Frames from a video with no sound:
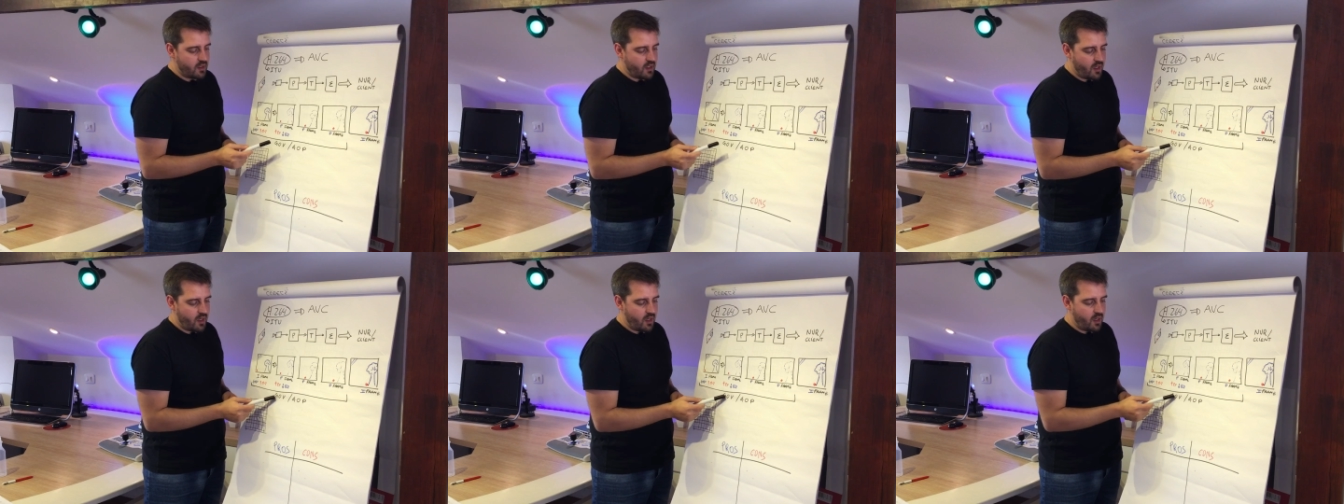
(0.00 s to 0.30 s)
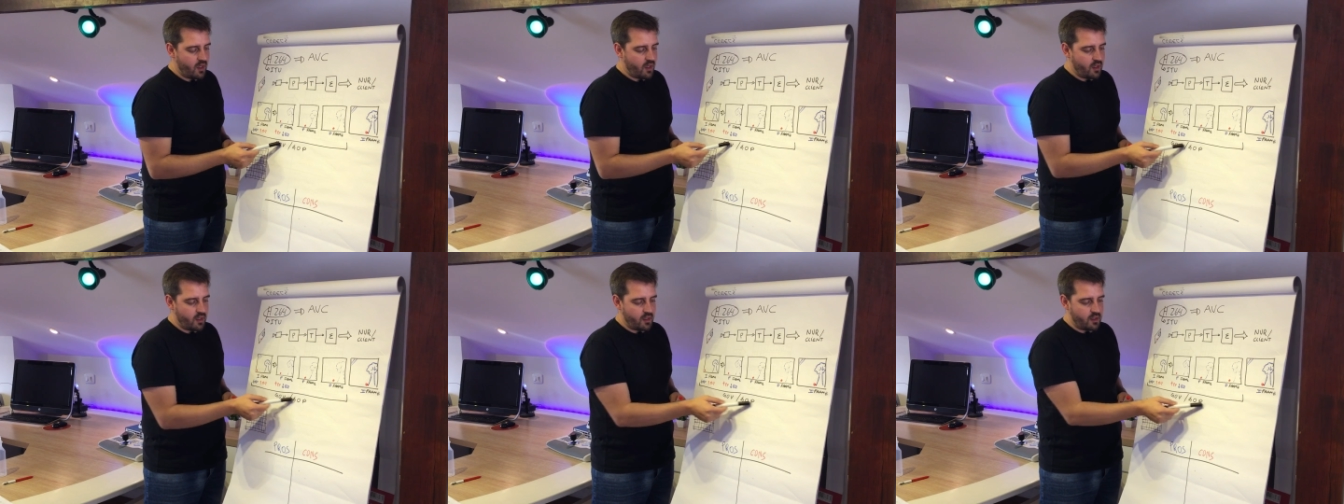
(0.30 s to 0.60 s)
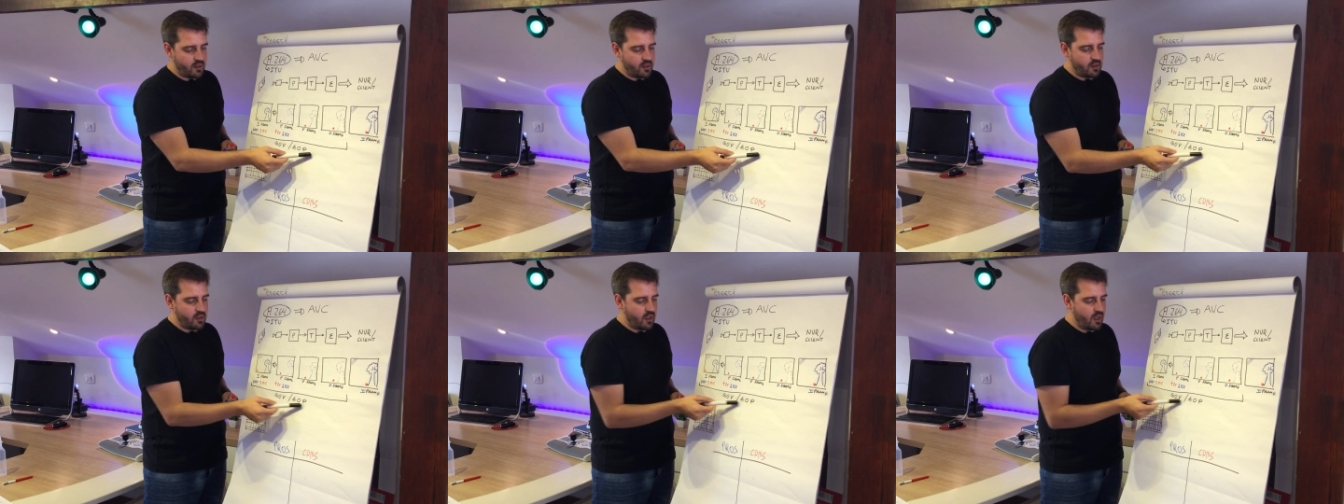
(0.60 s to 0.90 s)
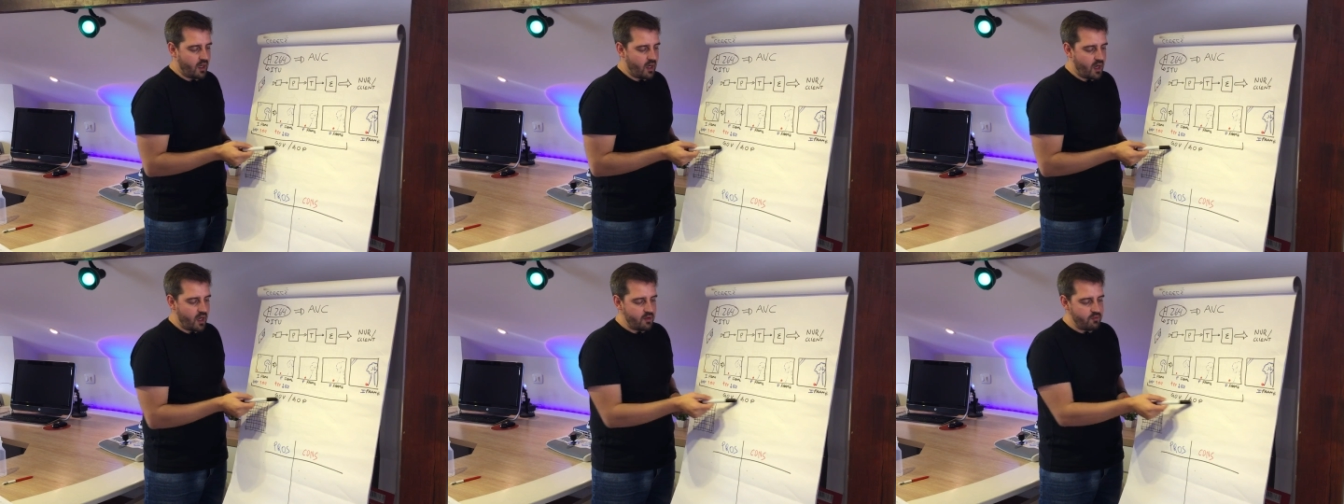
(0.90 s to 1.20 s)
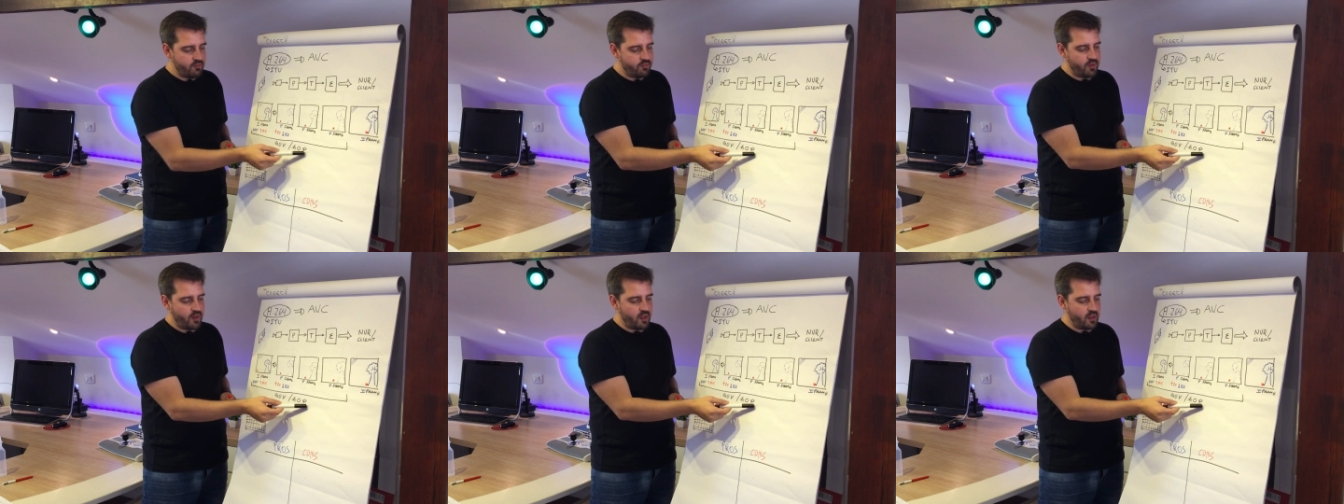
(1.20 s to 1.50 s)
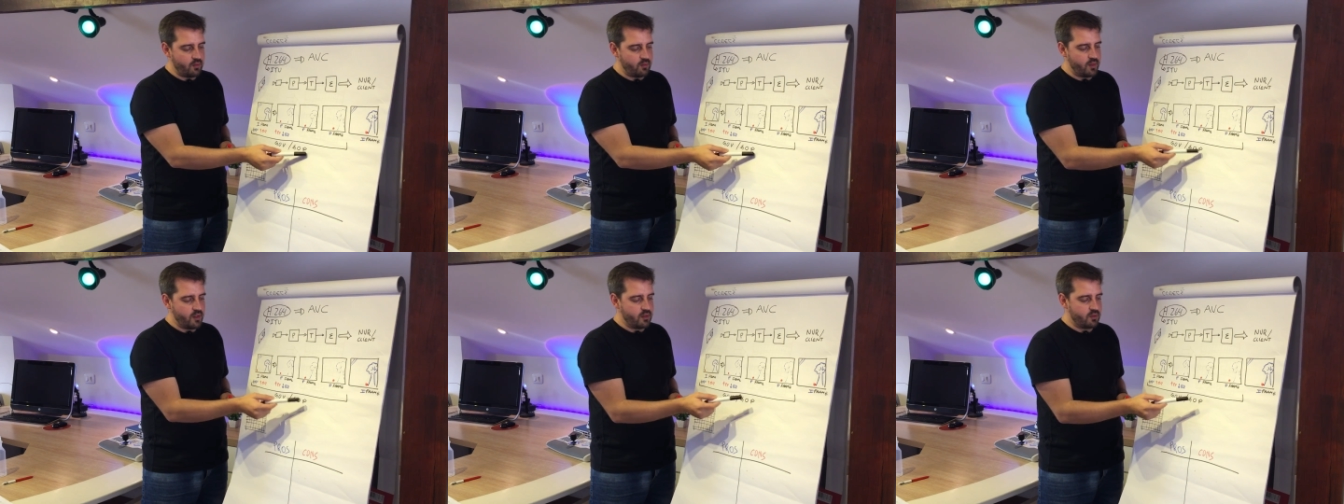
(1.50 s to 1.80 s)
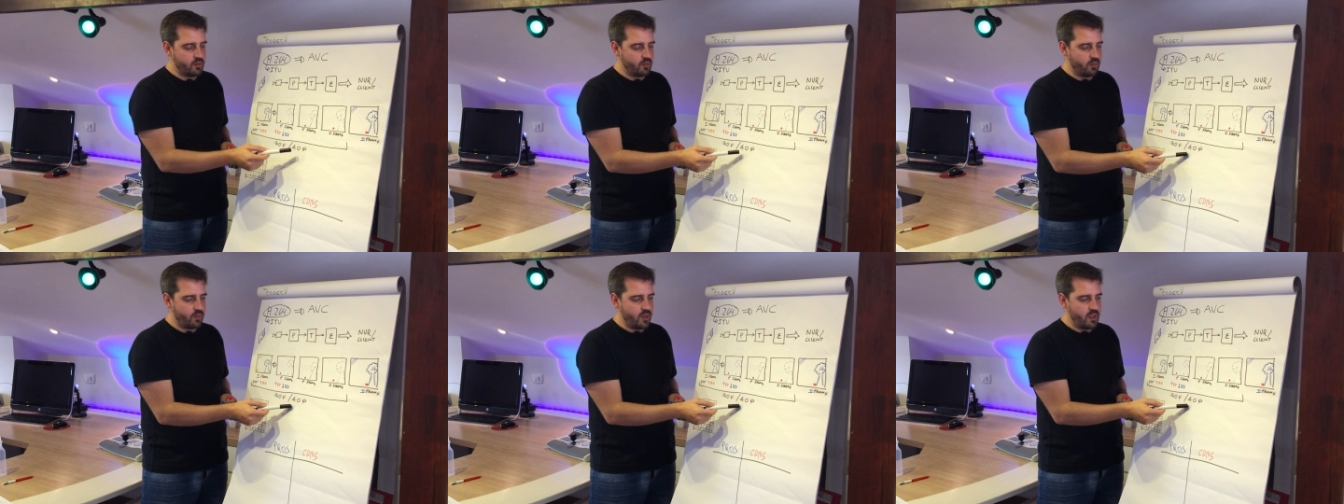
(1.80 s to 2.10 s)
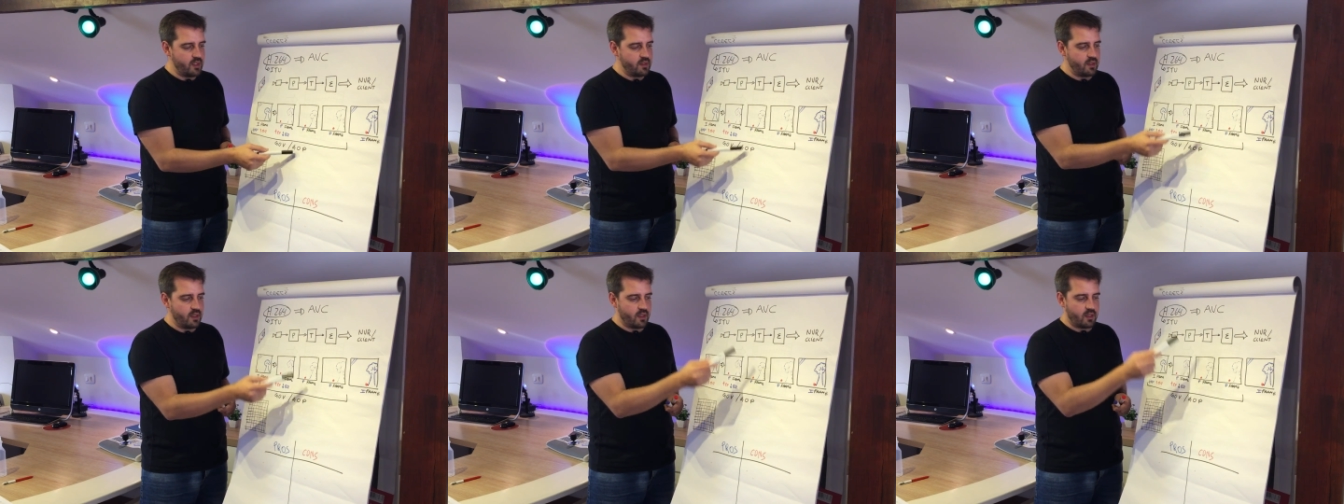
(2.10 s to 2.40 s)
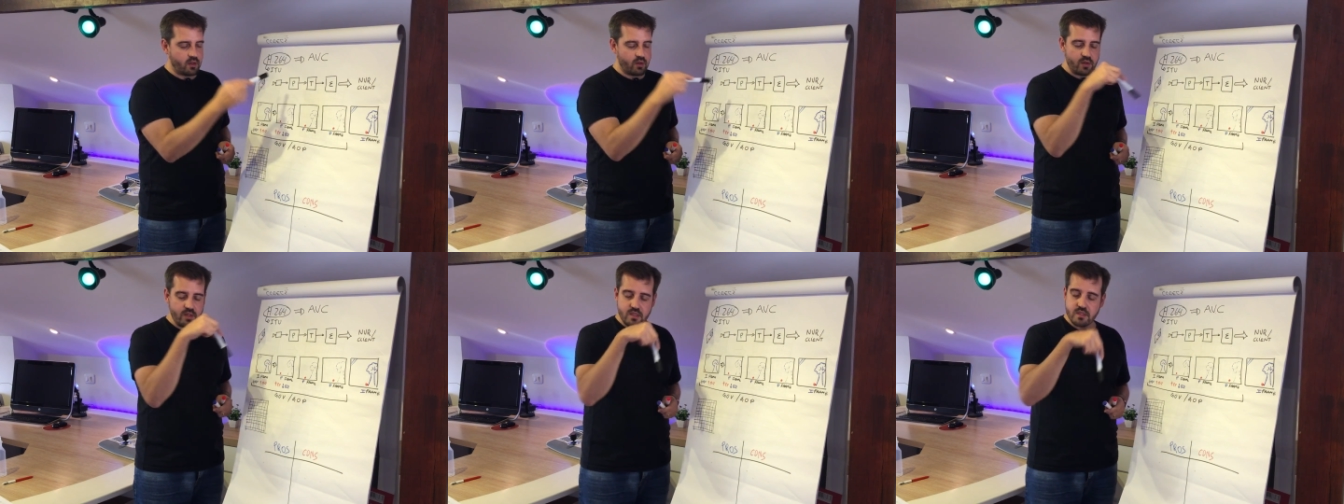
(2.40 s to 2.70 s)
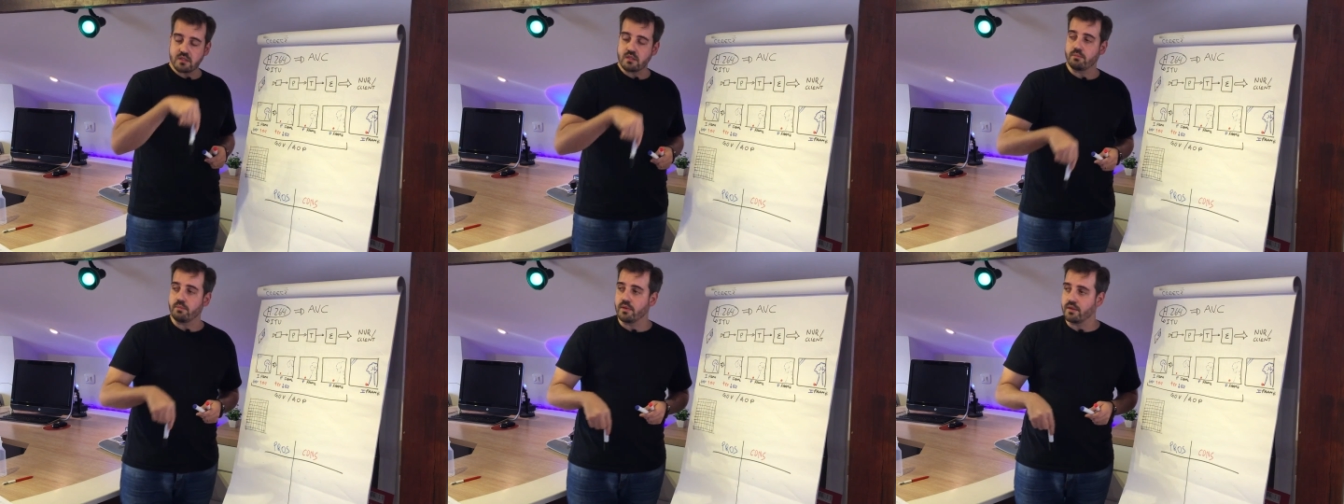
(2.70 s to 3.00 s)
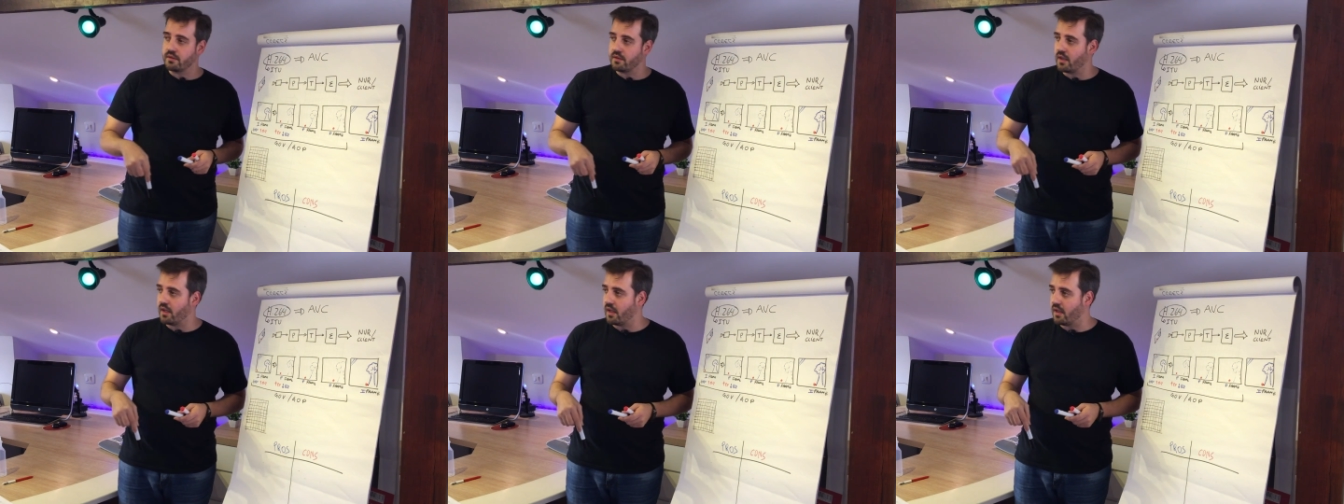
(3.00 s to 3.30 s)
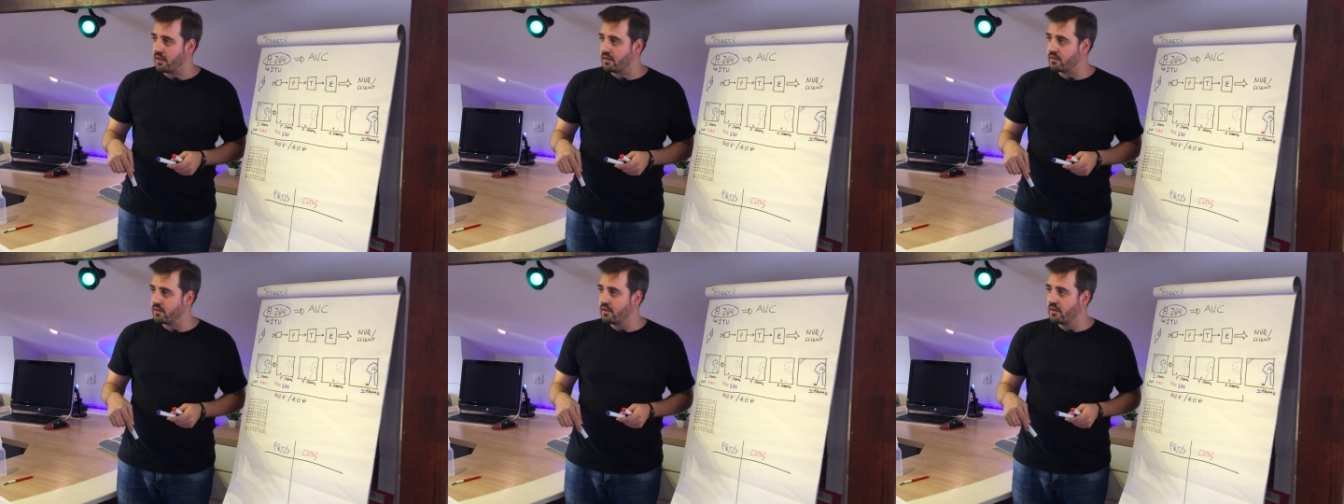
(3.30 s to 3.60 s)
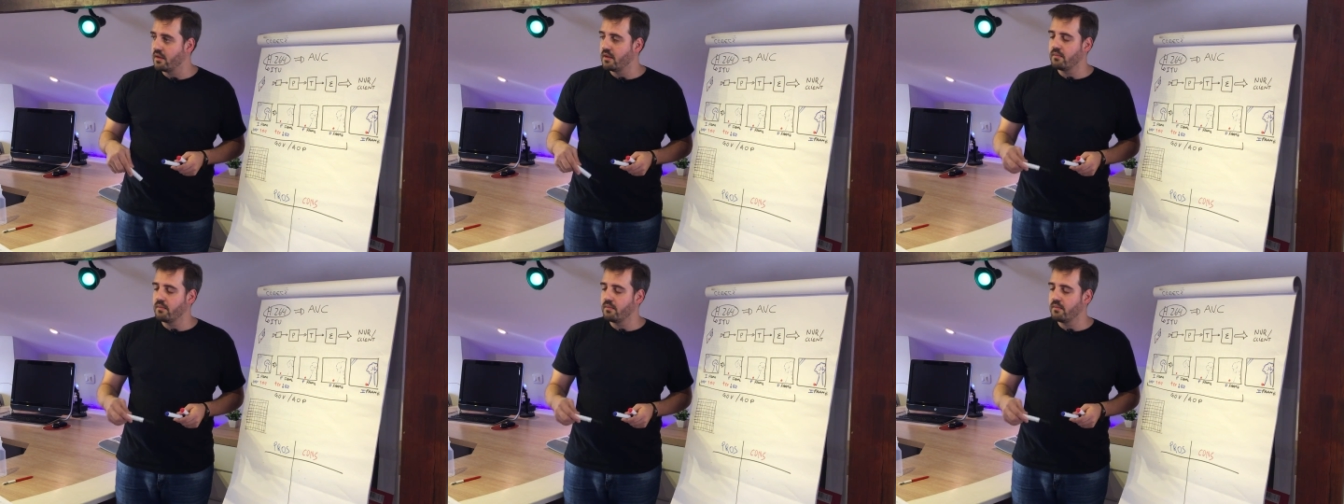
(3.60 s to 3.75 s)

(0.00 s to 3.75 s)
a high value, it will really decrease the bitrate,